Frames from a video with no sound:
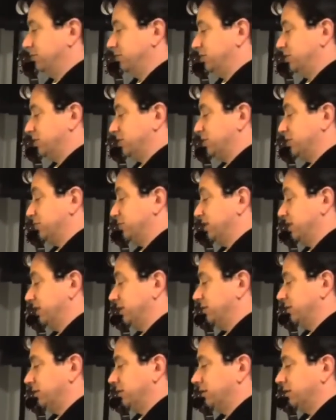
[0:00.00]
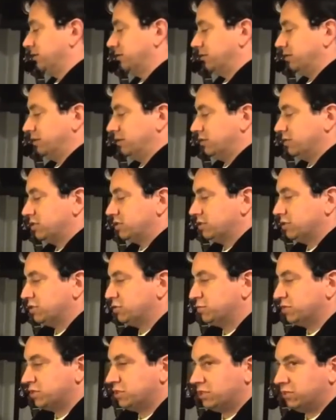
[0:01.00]
in just a minute that is
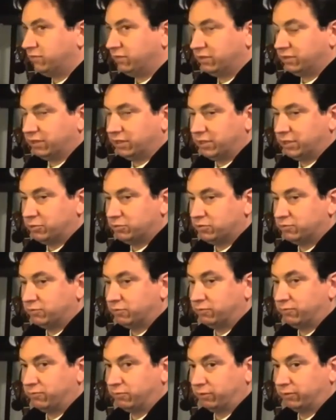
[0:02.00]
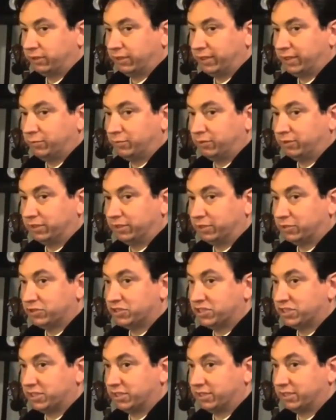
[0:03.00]
specifically useful for labeling
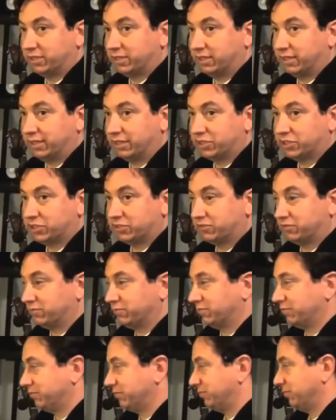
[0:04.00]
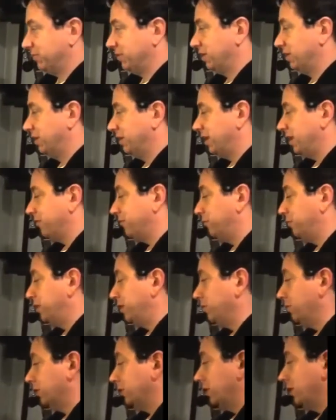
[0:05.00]
your CD collection. I've
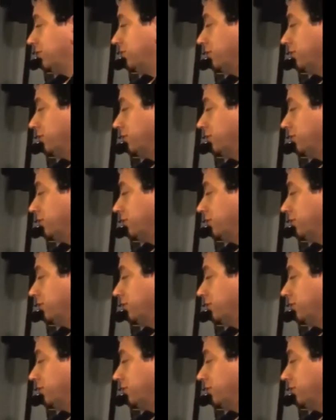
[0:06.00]
peeled